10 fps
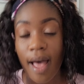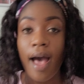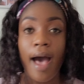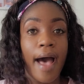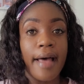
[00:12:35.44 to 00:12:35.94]

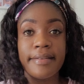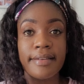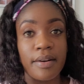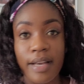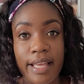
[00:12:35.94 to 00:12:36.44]
and
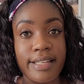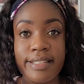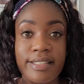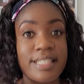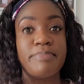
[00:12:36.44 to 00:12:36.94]
it did
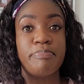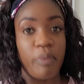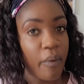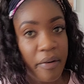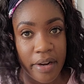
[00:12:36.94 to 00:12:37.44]
just
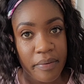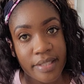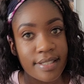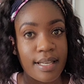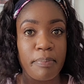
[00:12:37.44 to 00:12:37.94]
boring. We
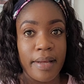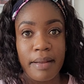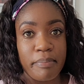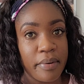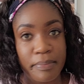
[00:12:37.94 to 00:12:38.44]
just got on the
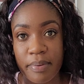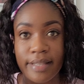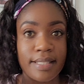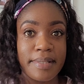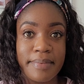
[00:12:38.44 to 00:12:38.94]
boat, pay
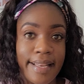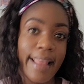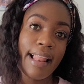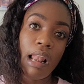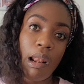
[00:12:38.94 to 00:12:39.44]
so much money and
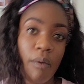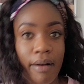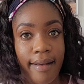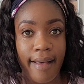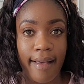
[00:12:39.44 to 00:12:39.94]
I look.
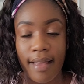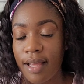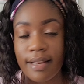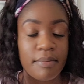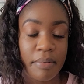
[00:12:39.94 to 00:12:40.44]
It
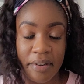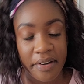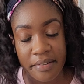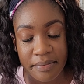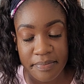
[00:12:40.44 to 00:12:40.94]
did boring.
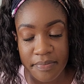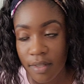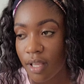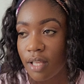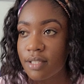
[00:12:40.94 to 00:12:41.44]

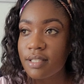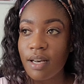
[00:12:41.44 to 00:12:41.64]
So